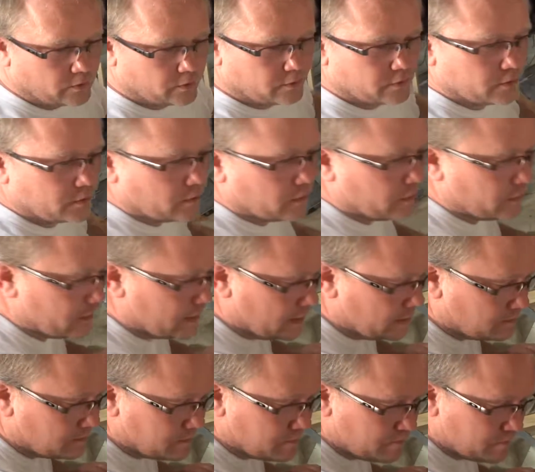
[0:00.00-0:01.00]
are good on
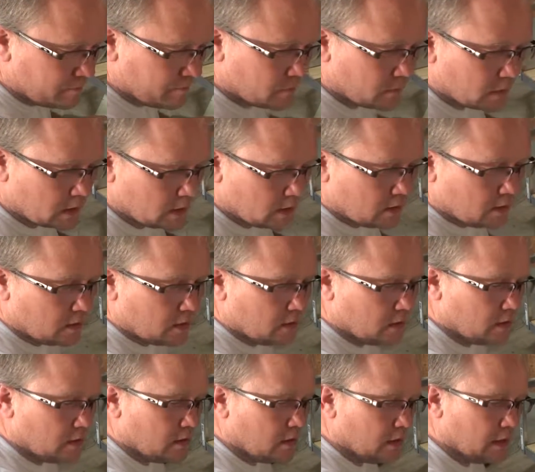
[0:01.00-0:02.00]
that.
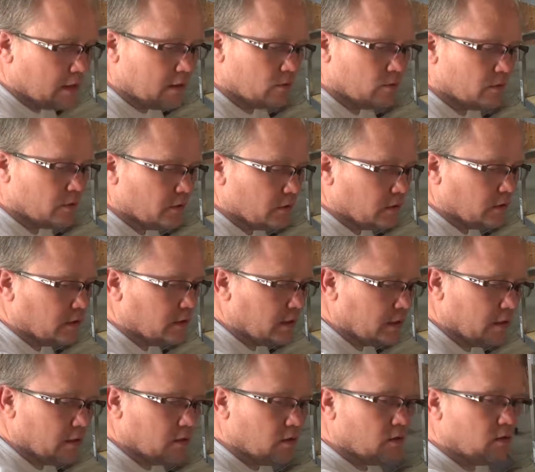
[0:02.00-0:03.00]
Now we're going to
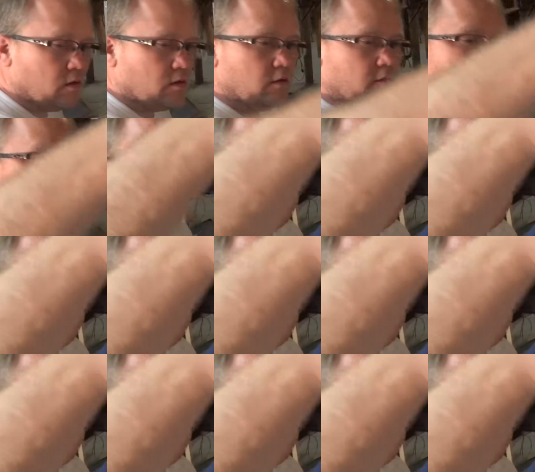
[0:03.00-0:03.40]
take all of